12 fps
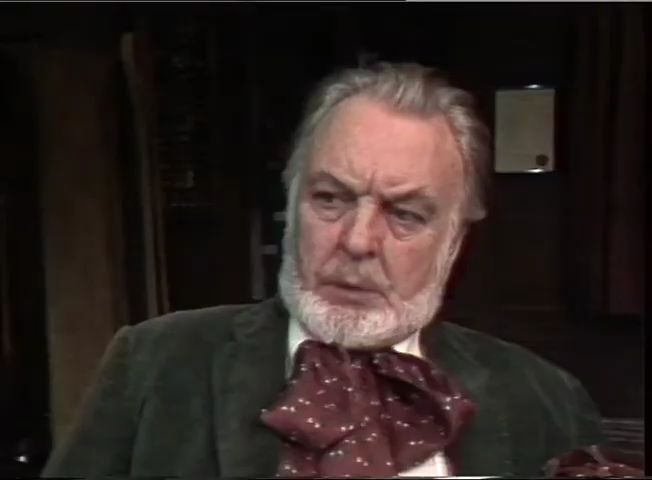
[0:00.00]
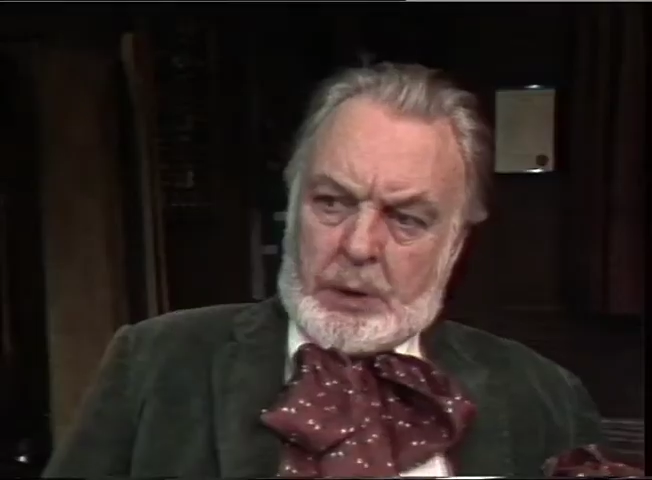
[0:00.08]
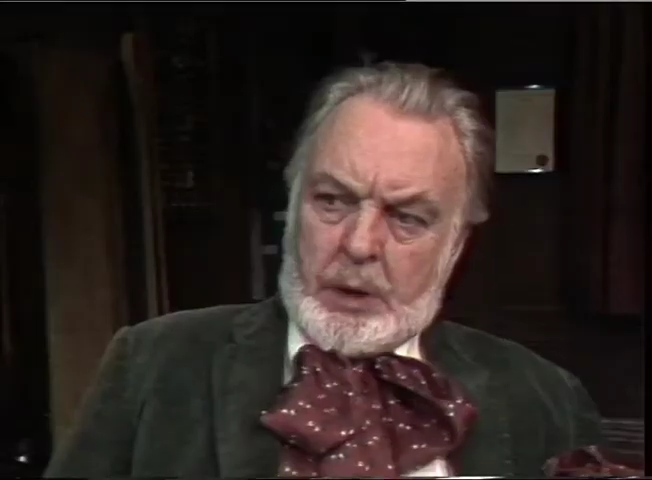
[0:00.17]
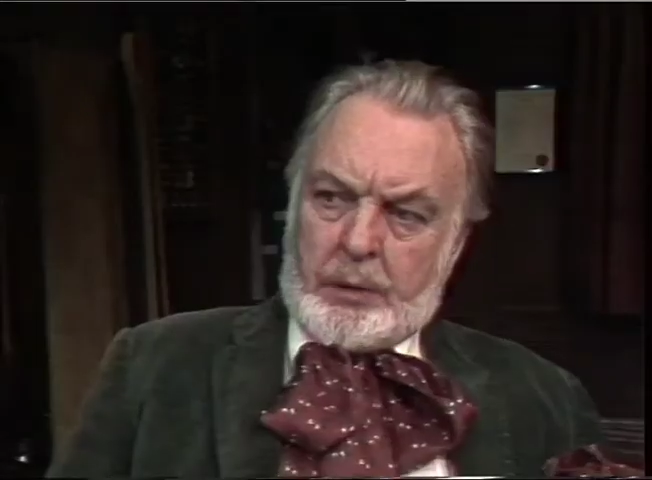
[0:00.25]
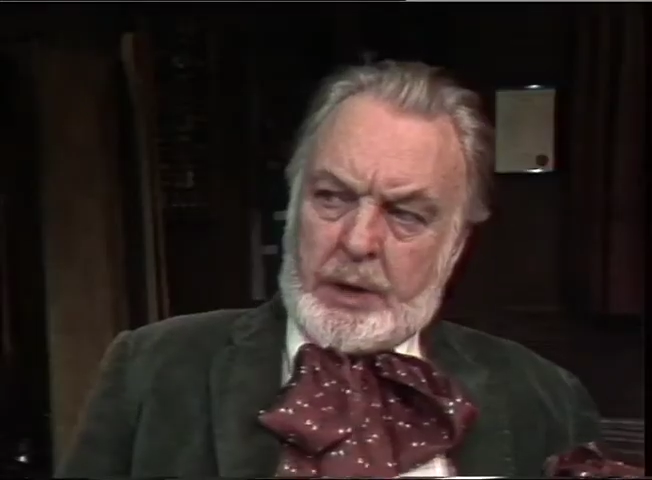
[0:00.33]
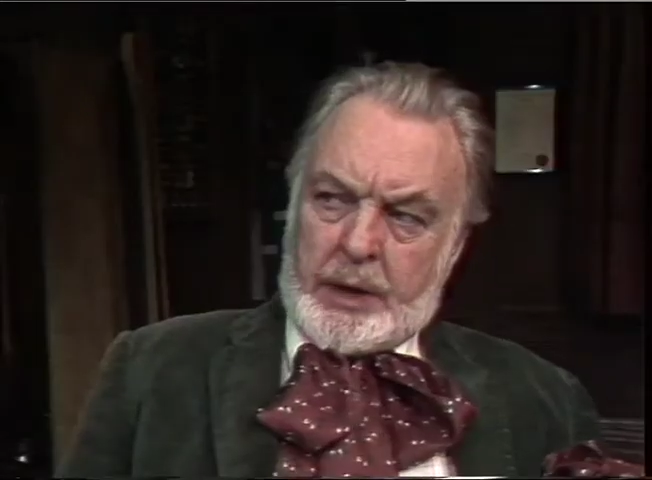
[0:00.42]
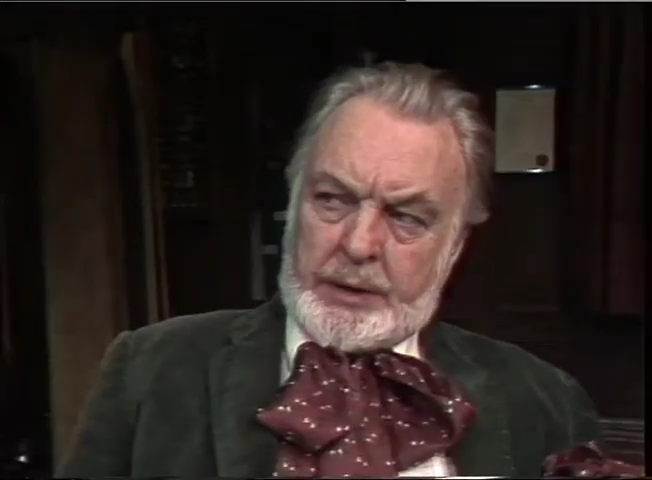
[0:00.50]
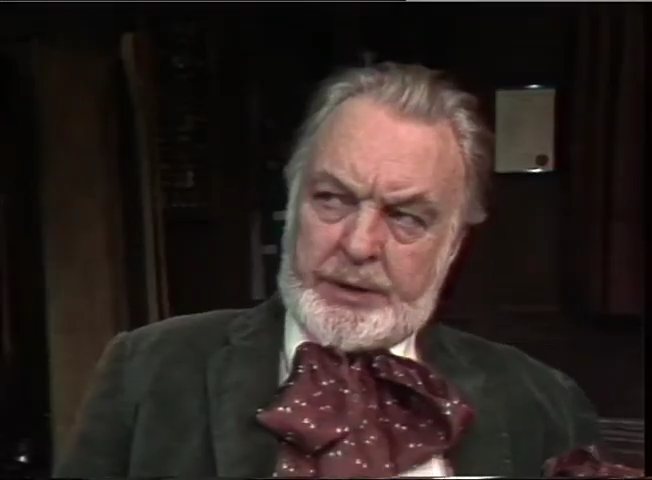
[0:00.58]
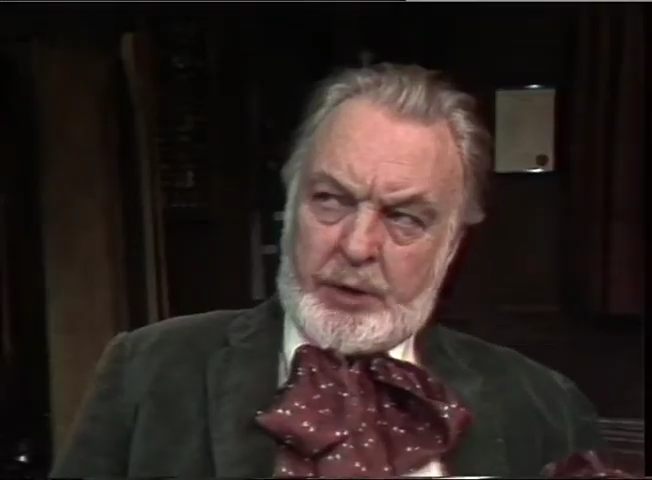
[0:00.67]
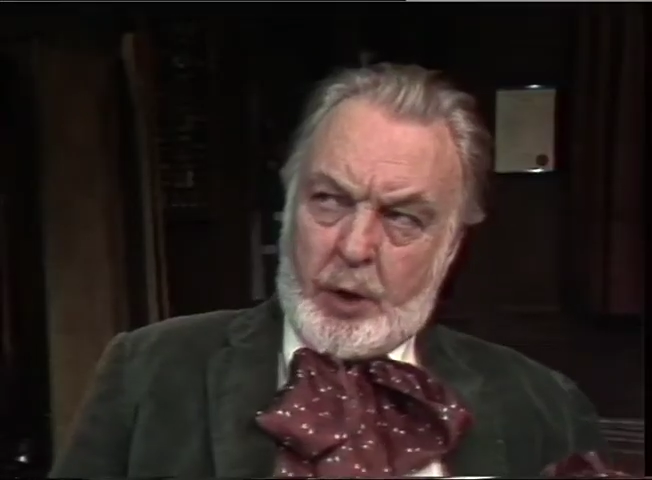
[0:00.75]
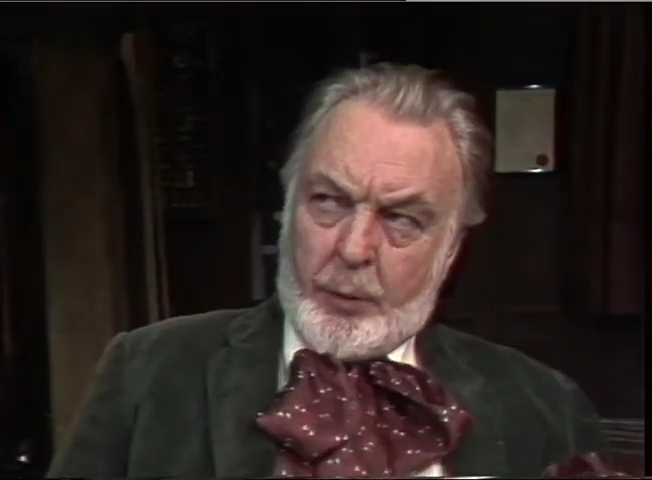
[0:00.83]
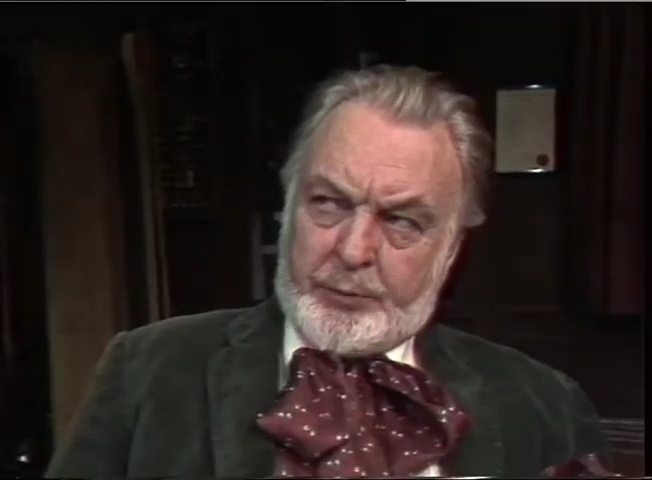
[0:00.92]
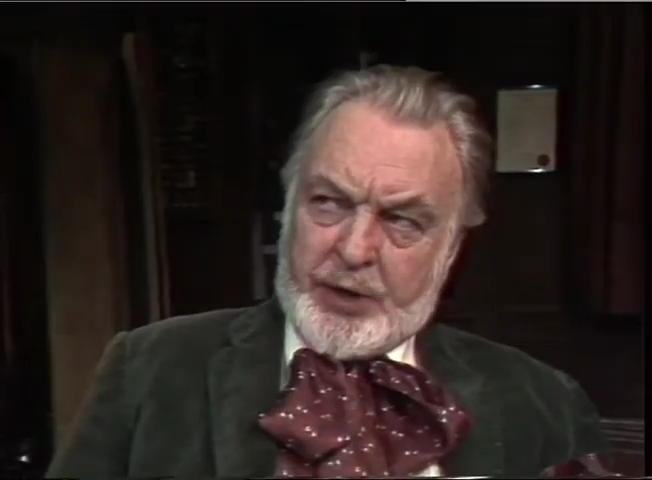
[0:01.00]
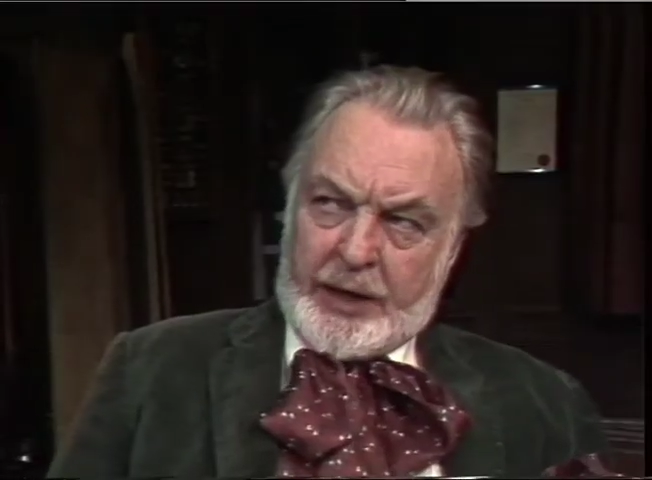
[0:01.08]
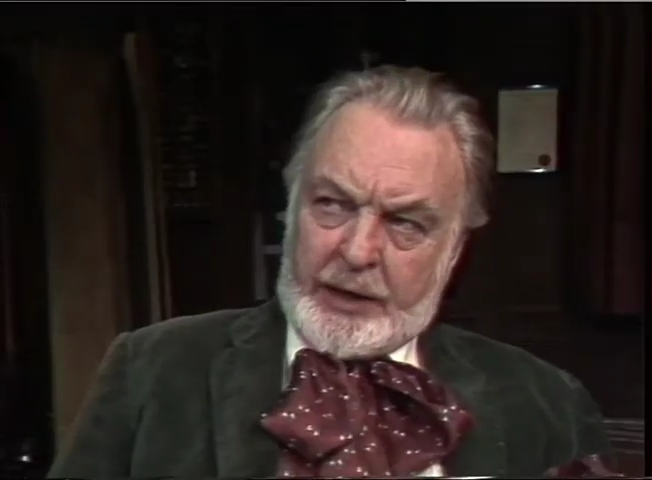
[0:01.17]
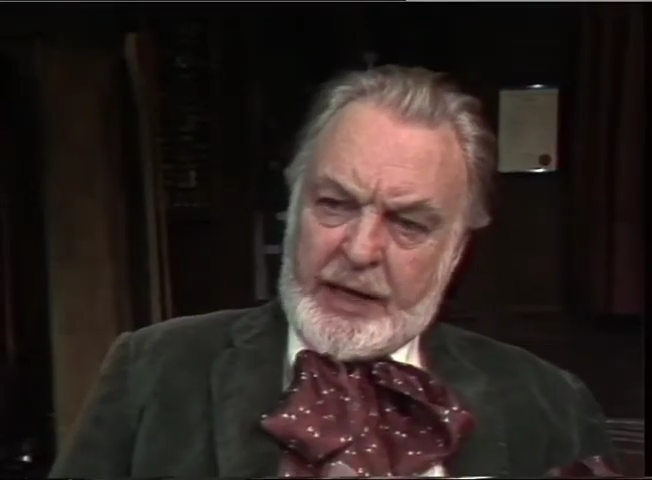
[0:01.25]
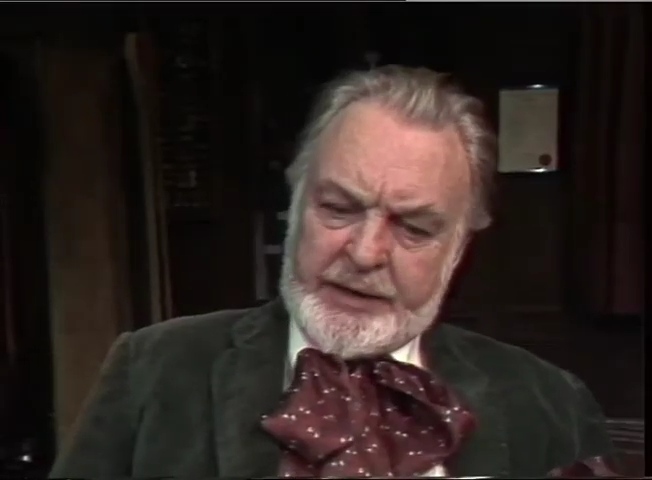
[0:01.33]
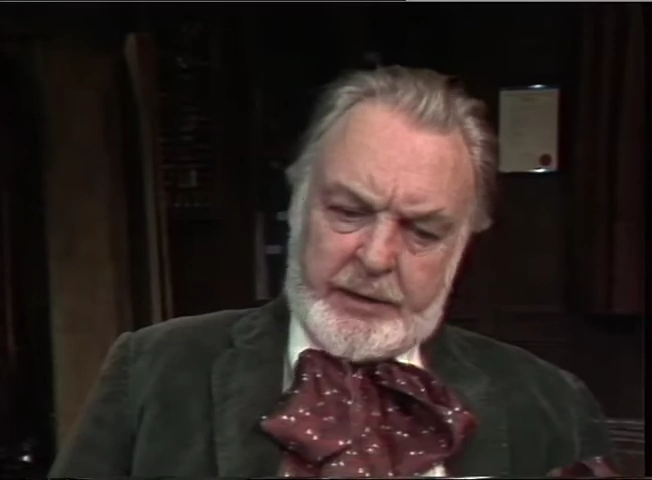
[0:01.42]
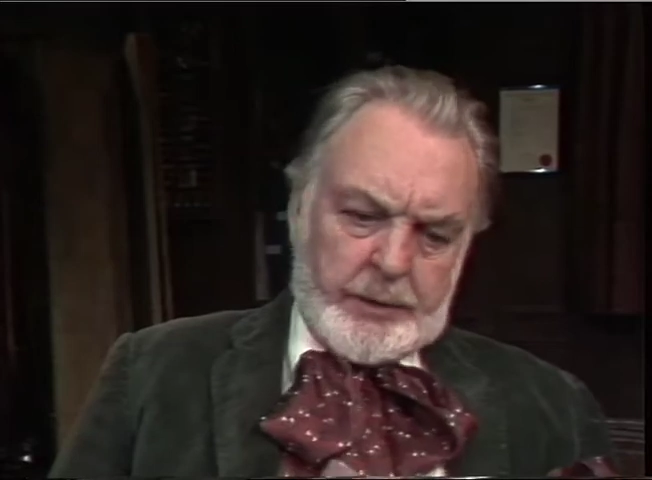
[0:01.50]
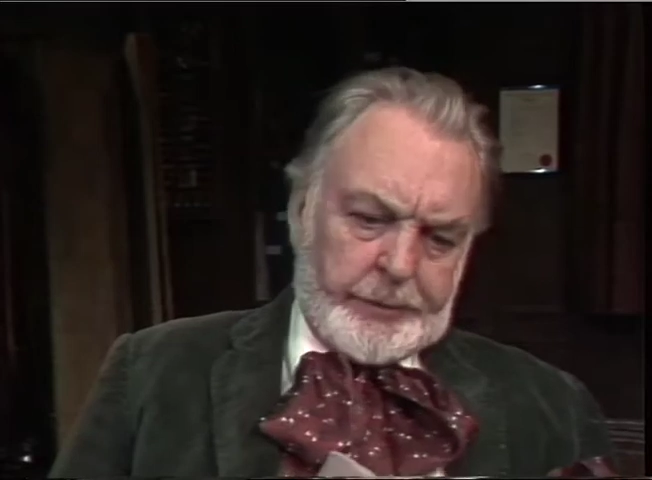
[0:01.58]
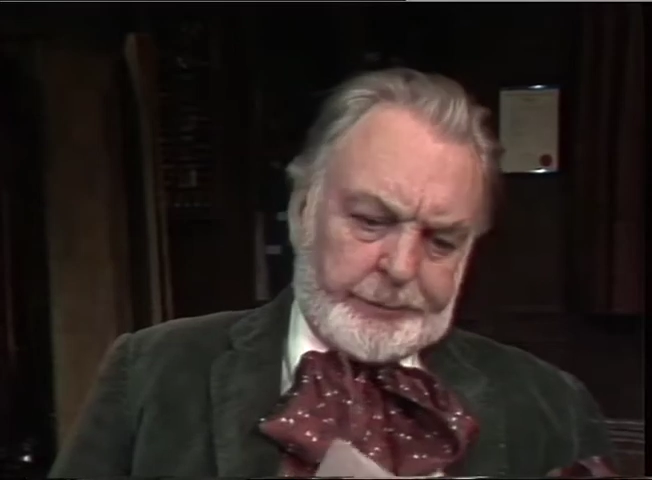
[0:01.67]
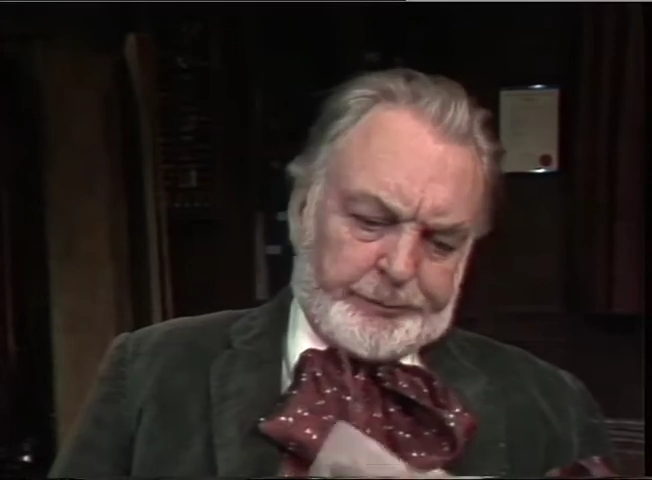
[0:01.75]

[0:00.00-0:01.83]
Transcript: Only as an object lesson